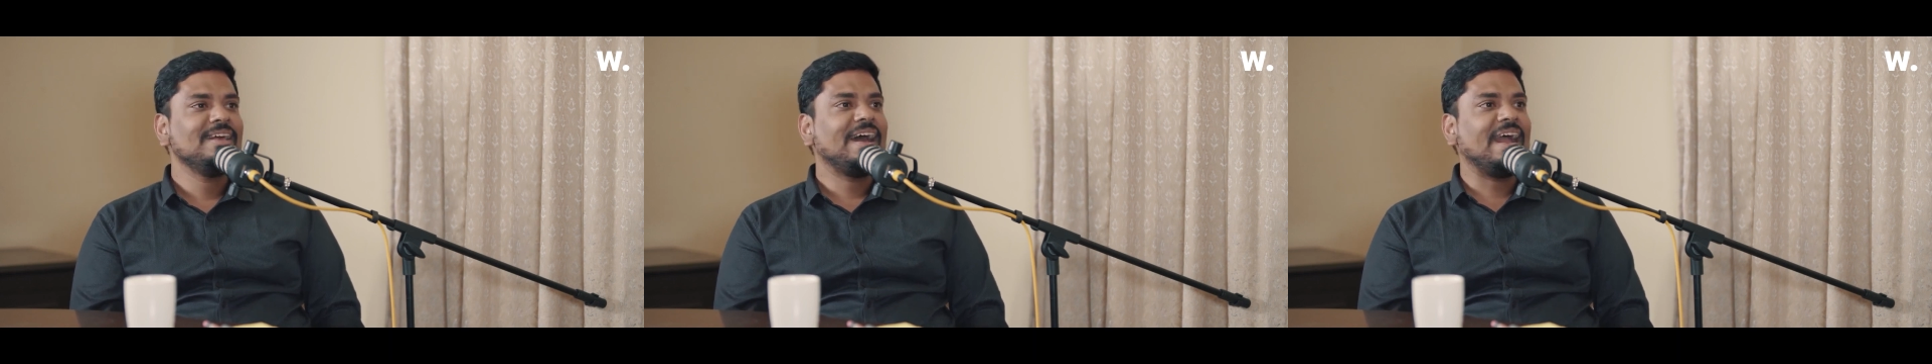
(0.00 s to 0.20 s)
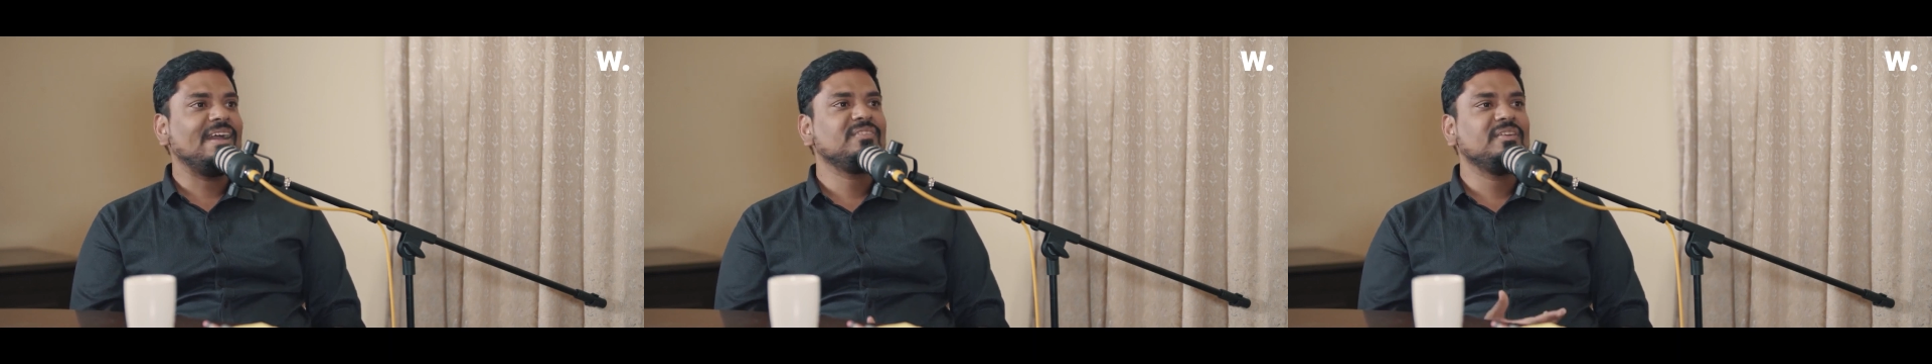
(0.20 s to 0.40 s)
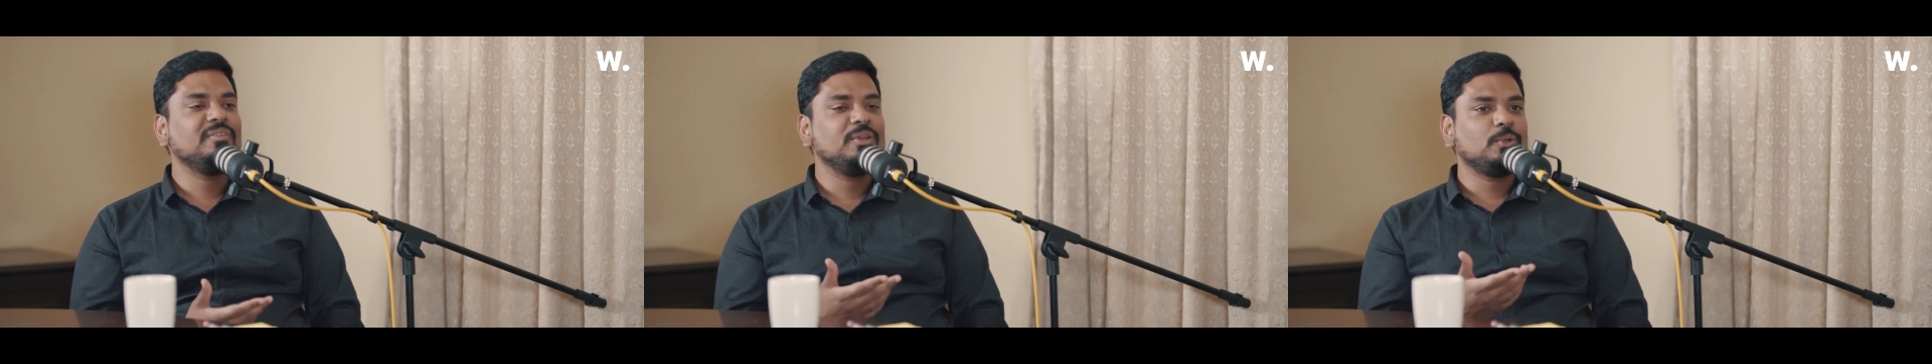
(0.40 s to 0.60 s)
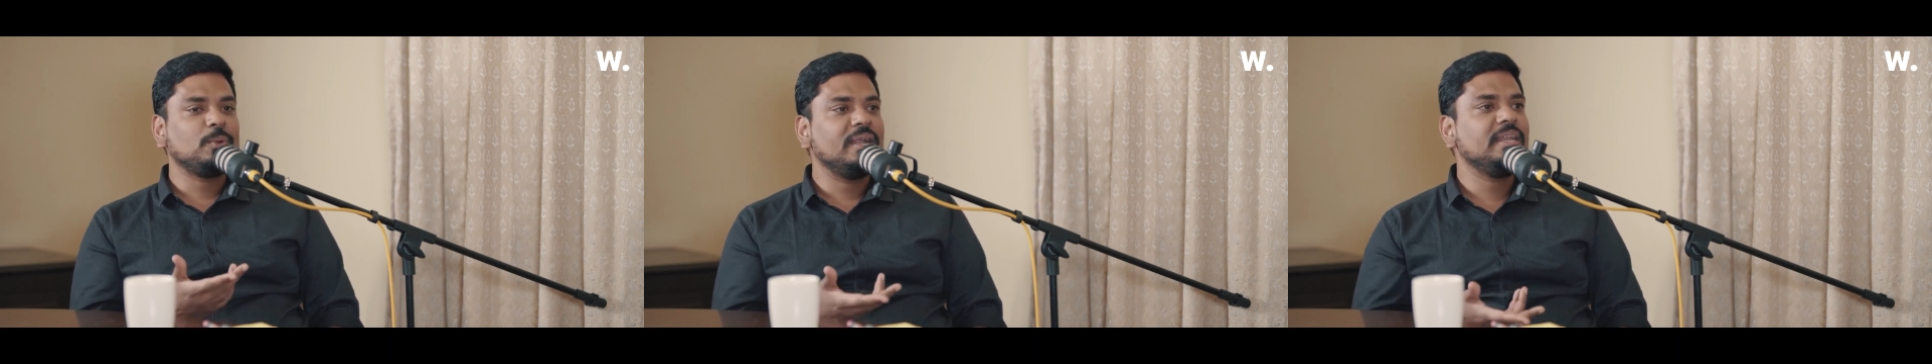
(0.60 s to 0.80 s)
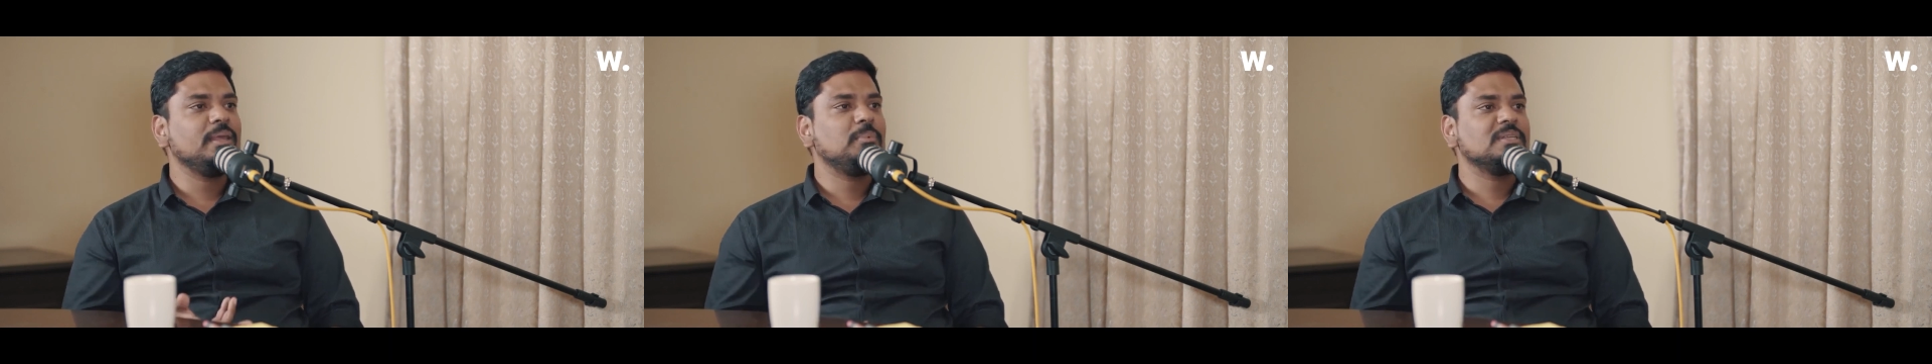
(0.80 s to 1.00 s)
I've given you
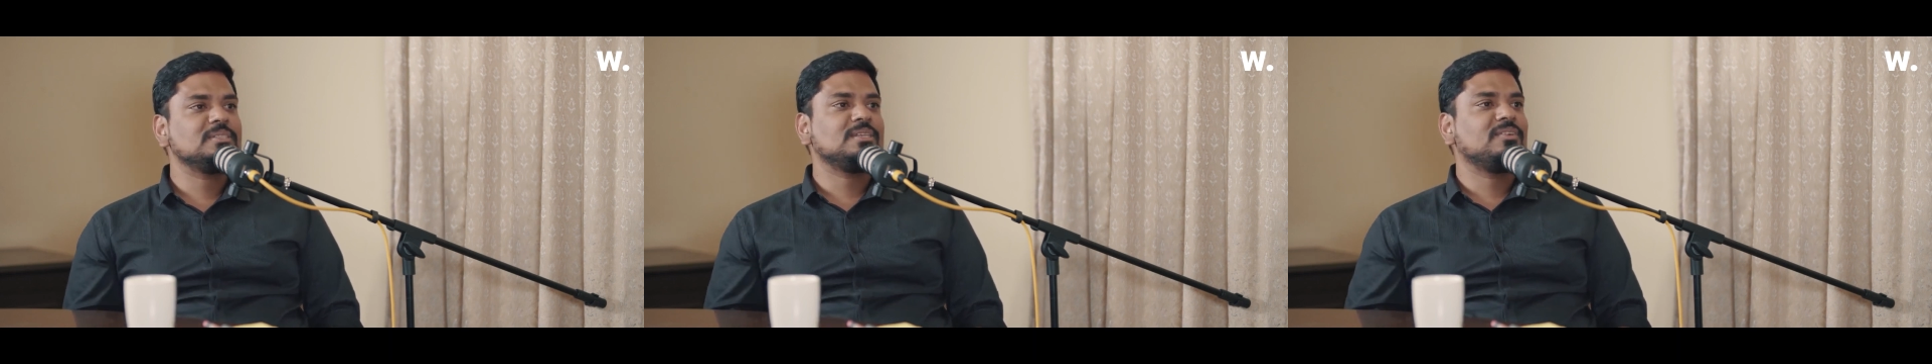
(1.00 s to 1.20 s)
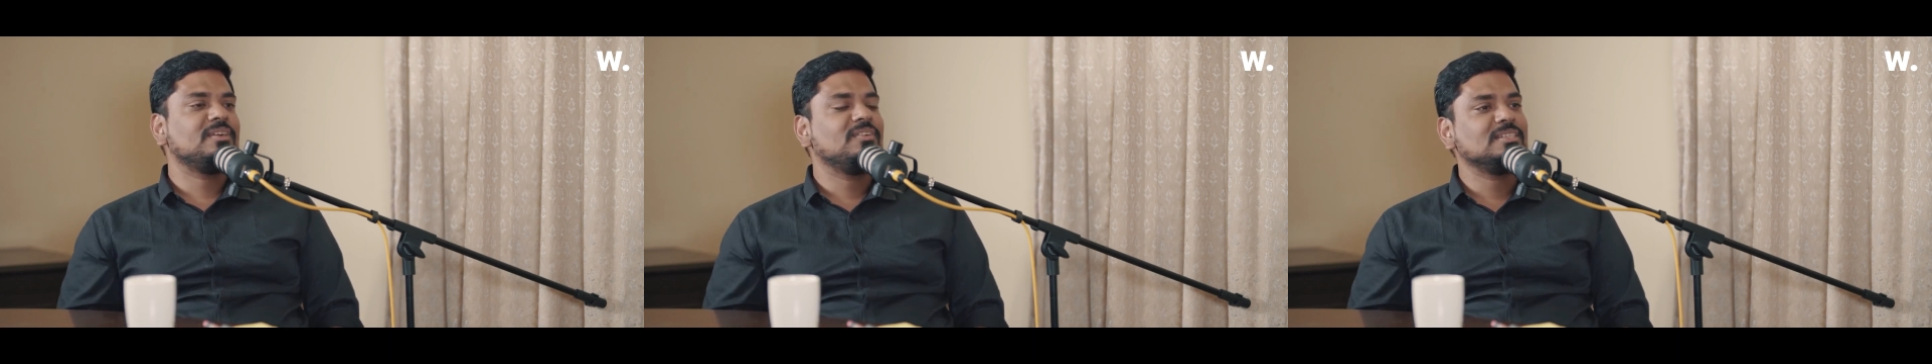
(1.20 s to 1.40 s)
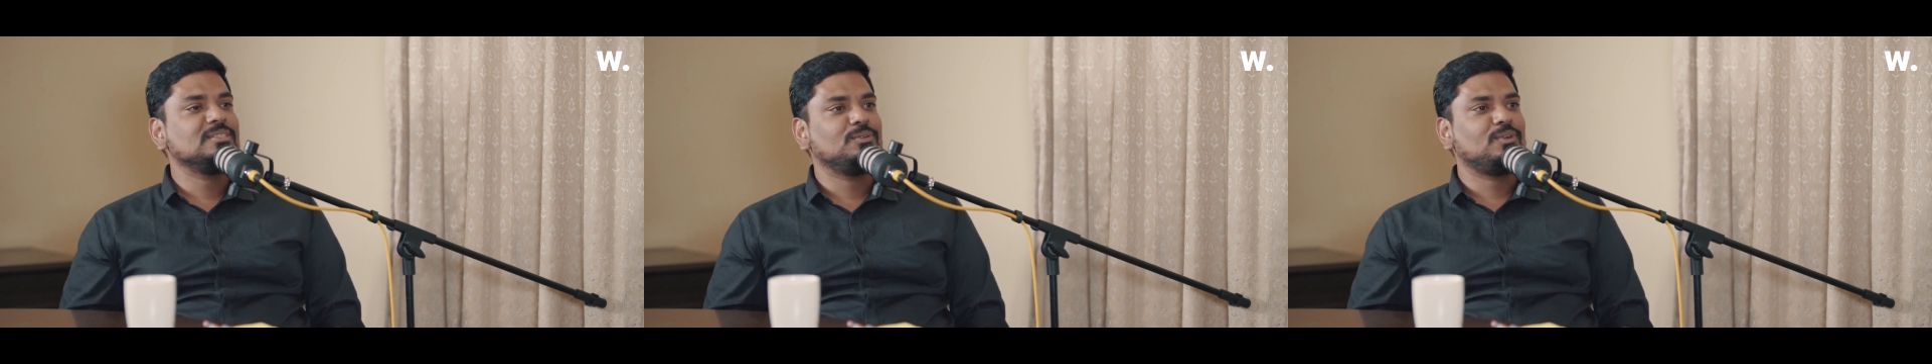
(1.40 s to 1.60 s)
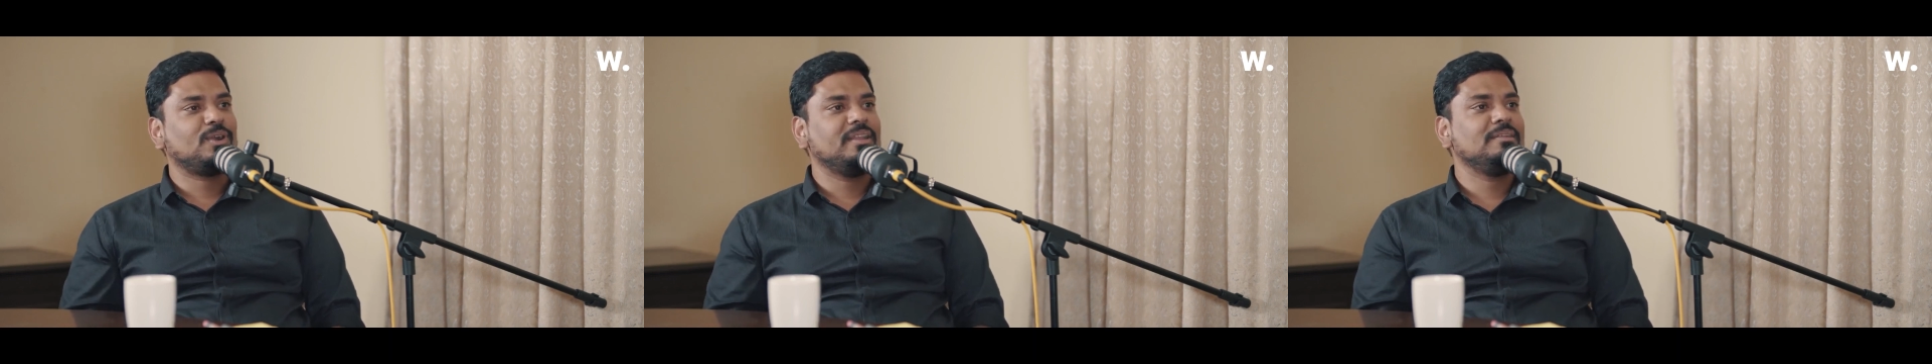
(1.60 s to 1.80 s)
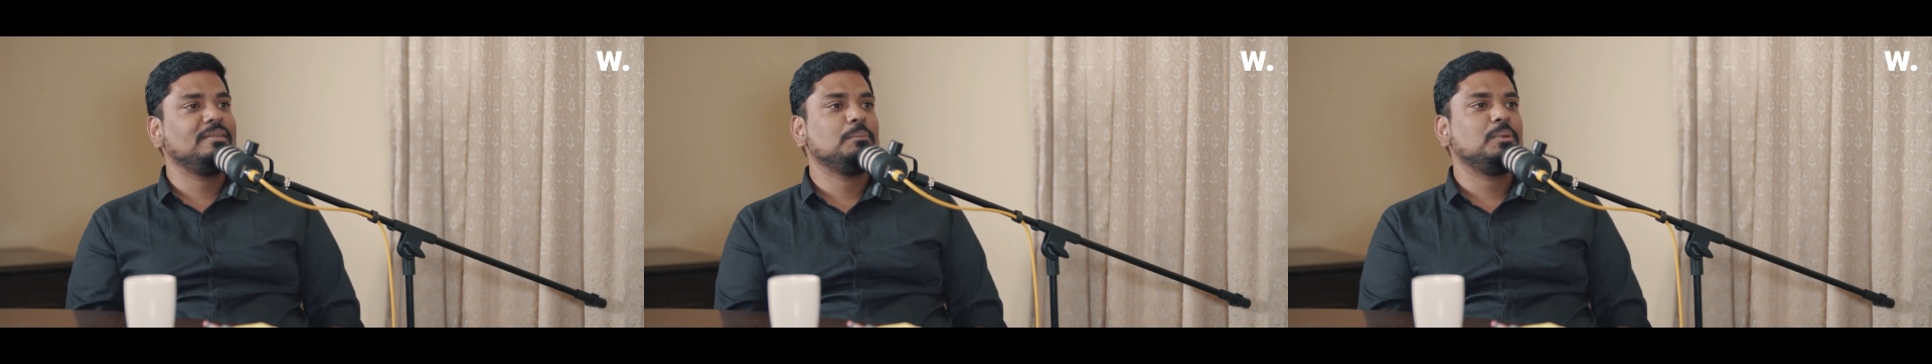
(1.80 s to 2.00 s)
20 pieces of advice you've
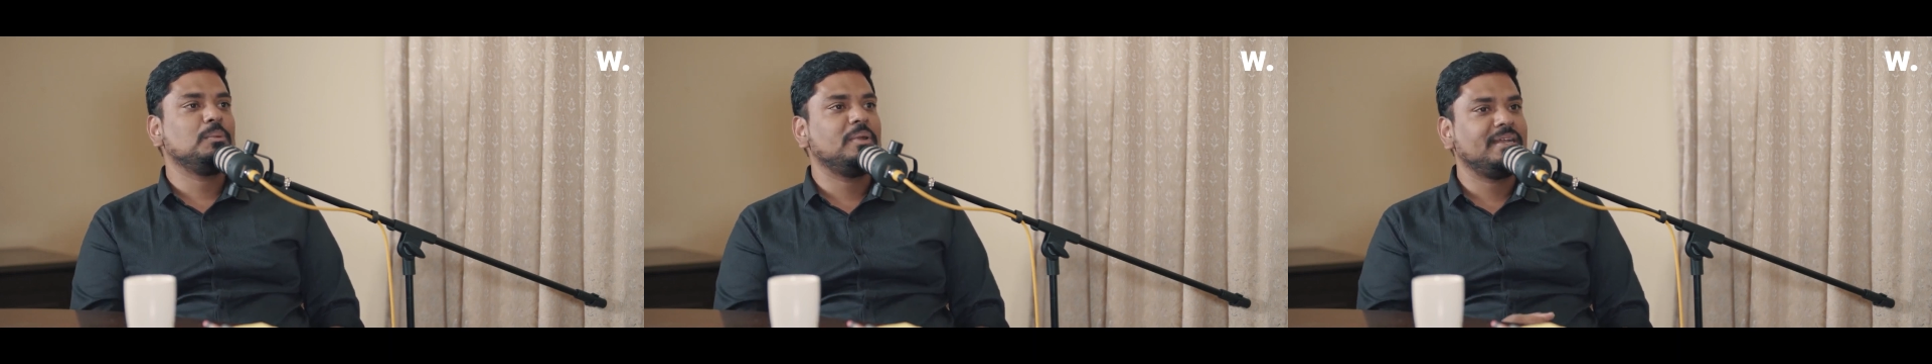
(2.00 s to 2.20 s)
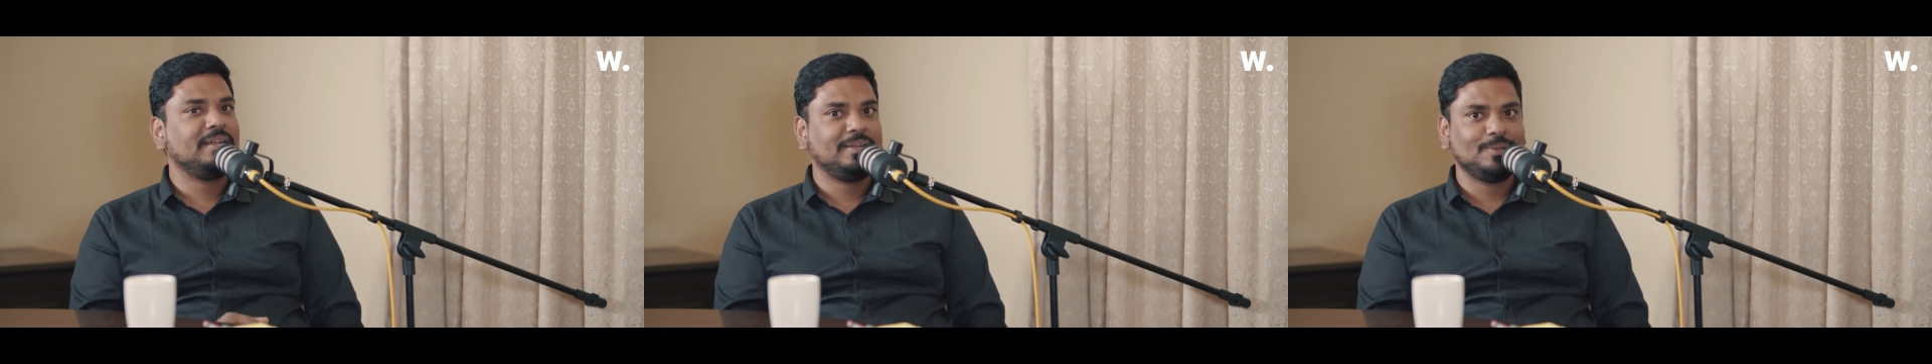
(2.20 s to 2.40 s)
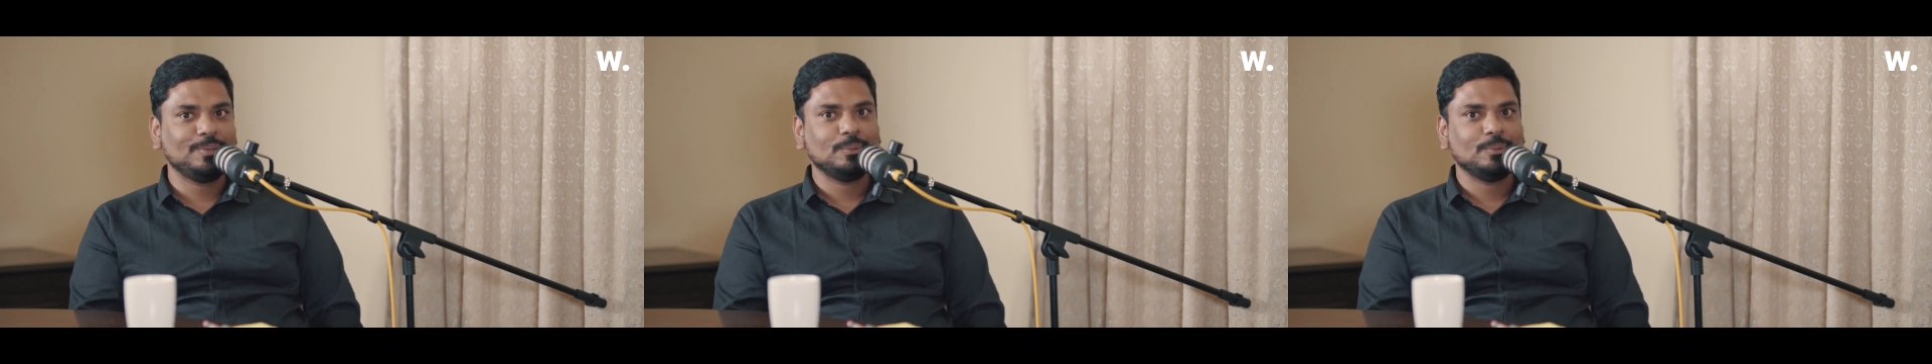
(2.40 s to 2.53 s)
not even implemented